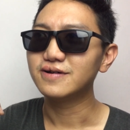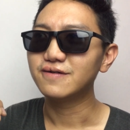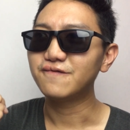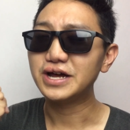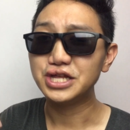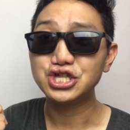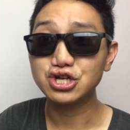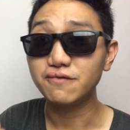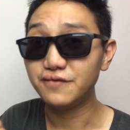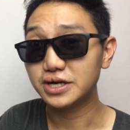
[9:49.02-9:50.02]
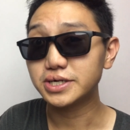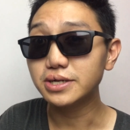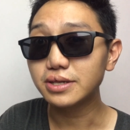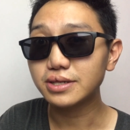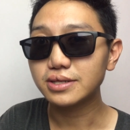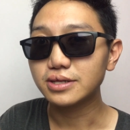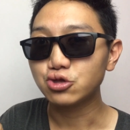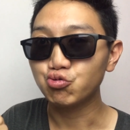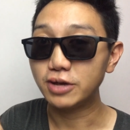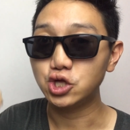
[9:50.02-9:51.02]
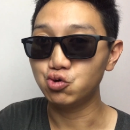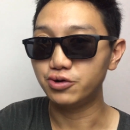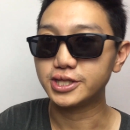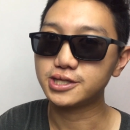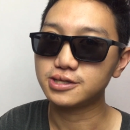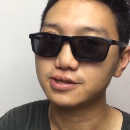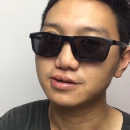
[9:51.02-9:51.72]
financial vehicles to make you rich.